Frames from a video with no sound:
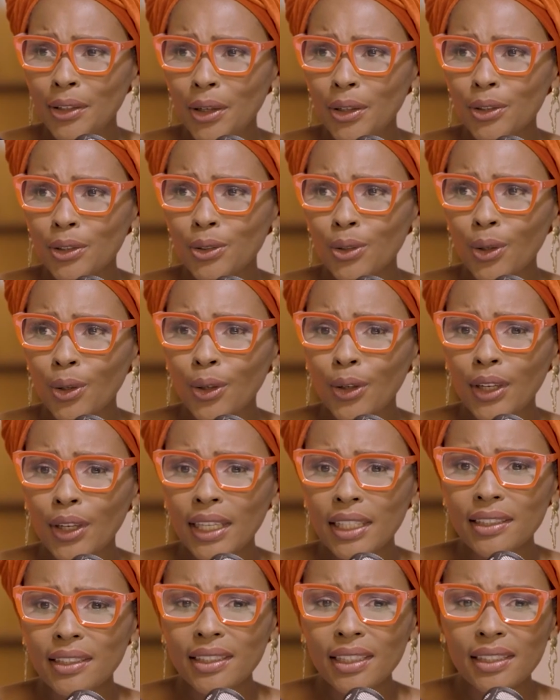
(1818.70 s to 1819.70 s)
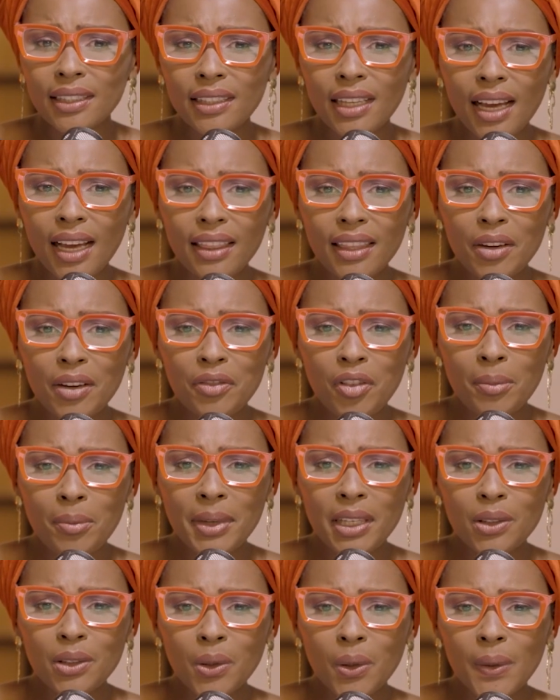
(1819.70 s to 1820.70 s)
So it's. I think for
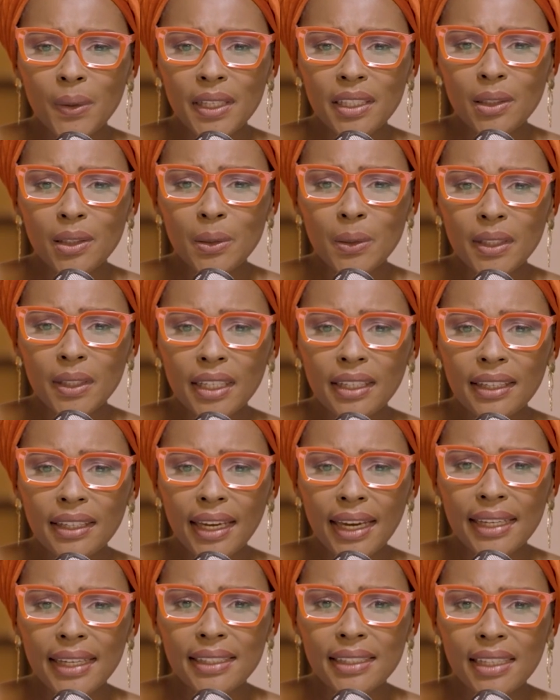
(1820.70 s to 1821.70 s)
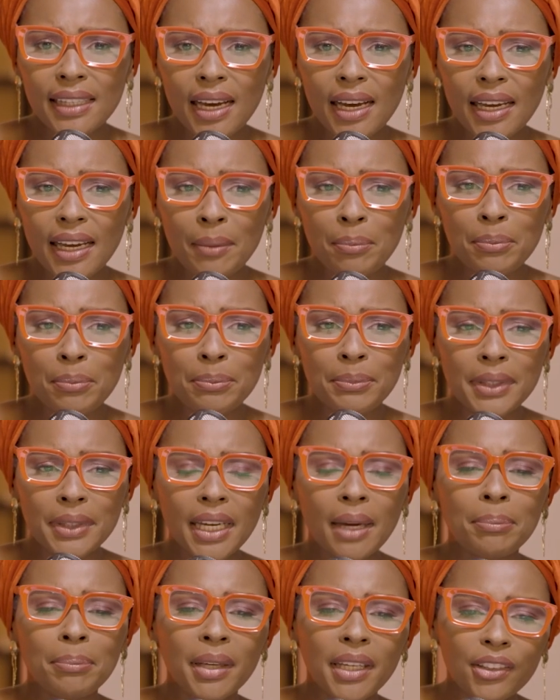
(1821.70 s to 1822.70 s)
me, it's always looking at a
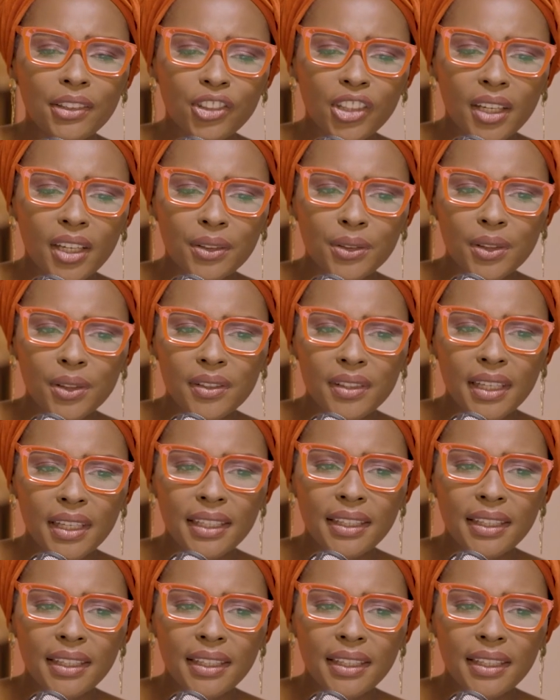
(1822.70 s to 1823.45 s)
bigger picture to say,